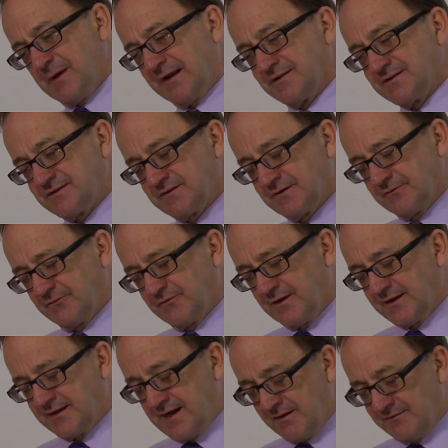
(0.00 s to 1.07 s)
balance of
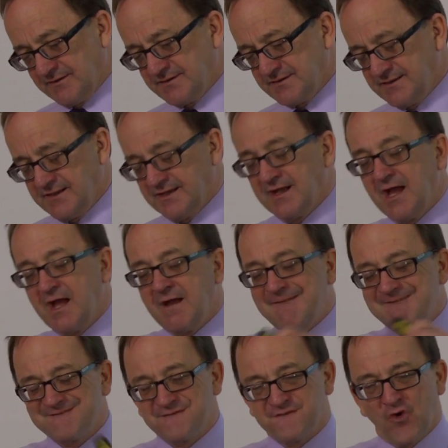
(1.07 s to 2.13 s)
current year,
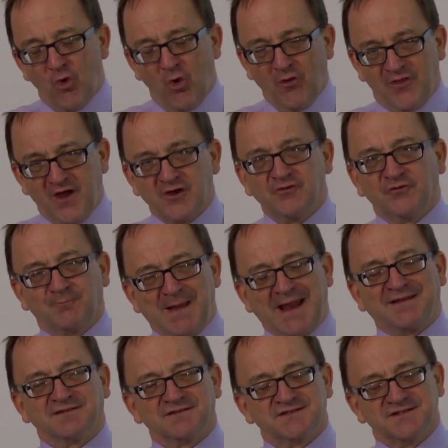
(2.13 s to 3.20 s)
for those
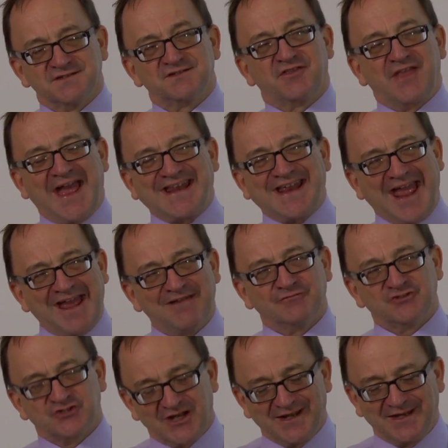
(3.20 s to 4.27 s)
balances that
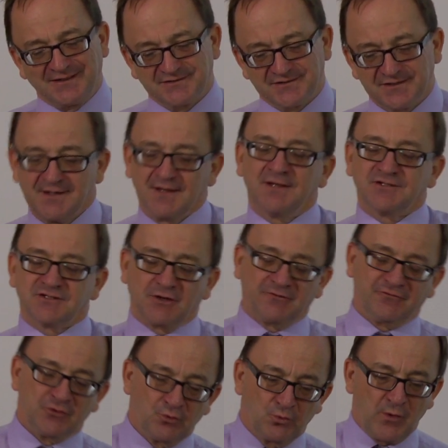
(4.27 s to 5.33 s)
have changed. So
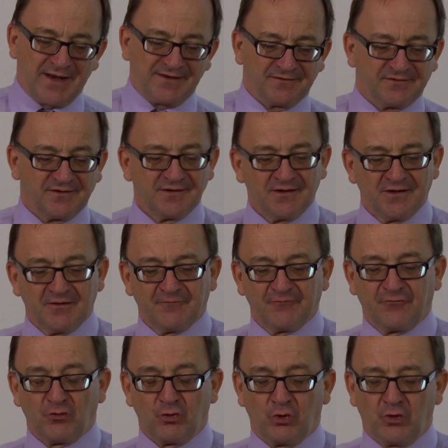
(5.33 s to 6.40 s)
if you went
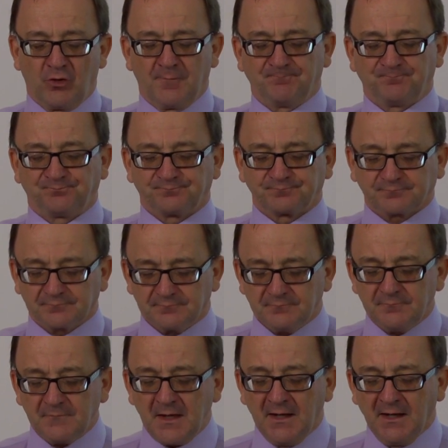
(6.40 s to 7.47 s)
for
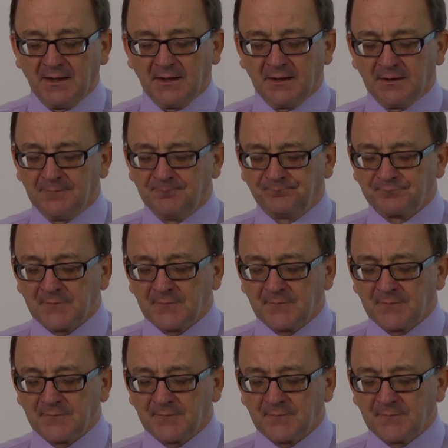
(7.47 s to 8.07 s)
uh,